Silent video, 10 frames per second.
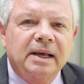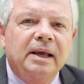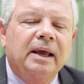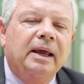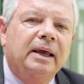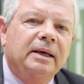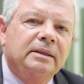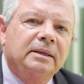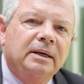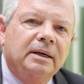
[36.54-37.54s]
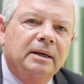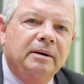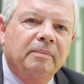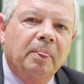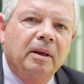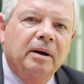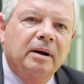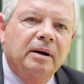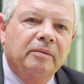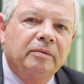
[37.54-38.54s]
And uh,
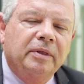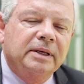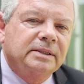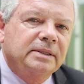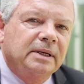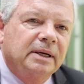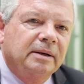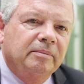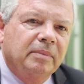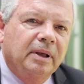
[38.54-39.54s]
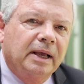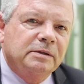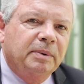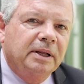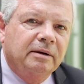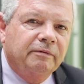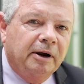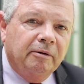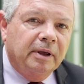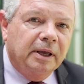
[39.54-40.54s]
uh, this uh, has been a
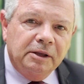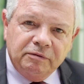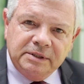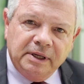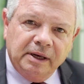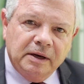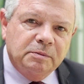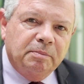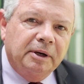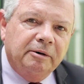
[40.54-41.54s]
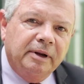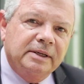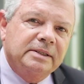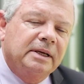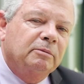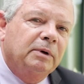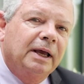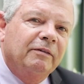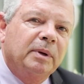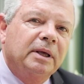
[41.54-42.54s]
very interesting experience, and we
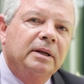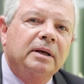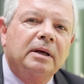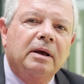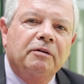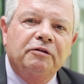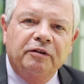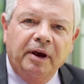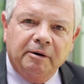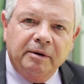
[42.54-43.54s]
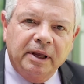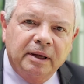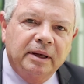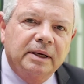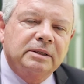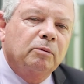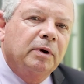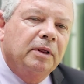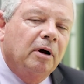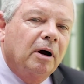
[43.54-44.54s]
have been sharing it
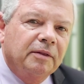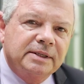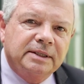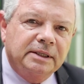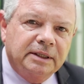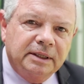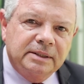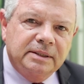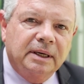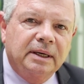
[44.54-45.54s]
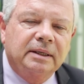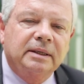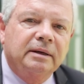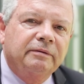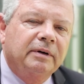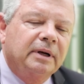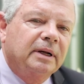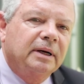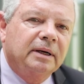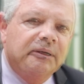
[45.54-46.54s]
with other cities and even
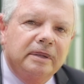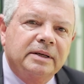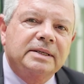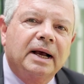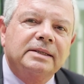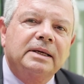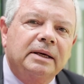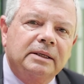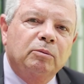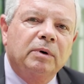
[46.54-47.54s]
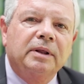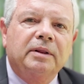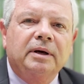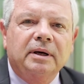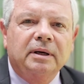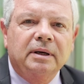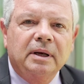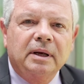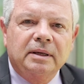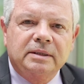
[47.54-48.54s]
uh, discussing it with uh,
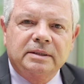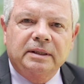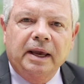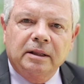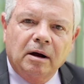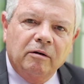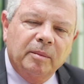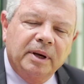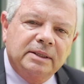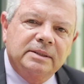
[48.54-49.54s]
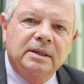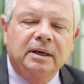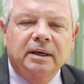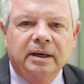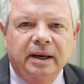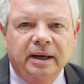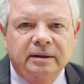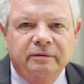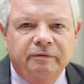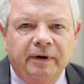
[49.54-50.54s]
state government uh,
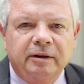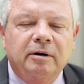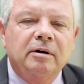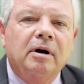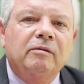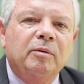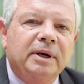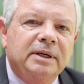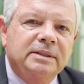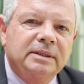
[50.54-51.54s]
and federal government